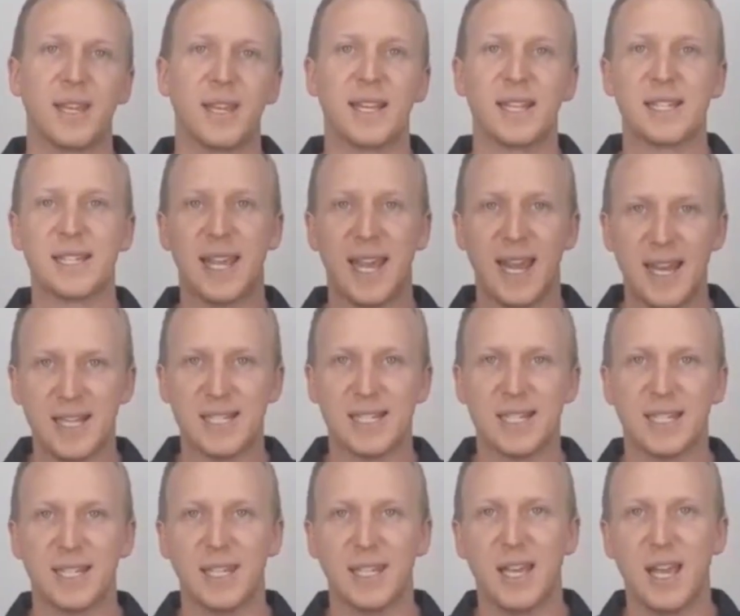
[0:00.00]
the
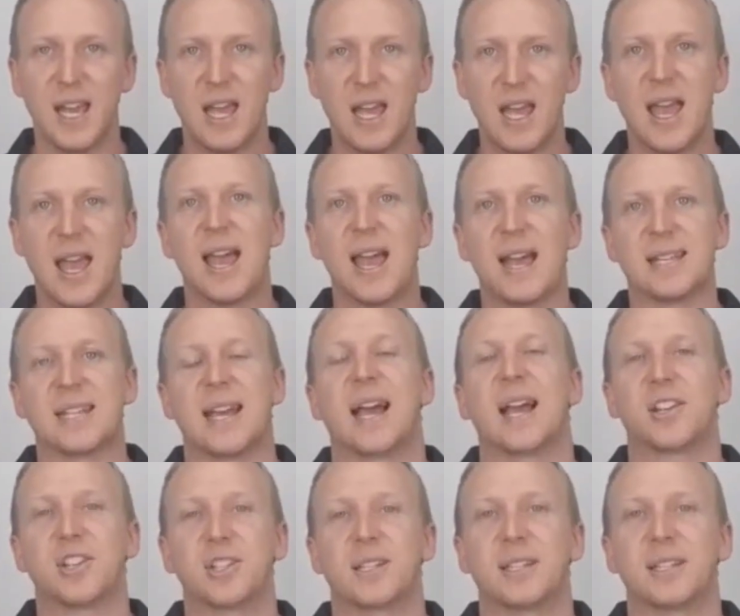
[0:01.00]
intensity has
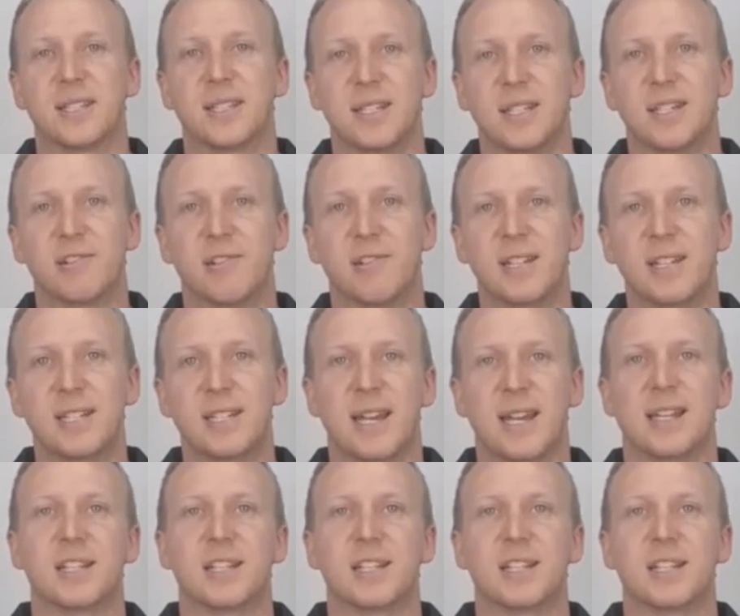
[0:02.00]
actually decreased.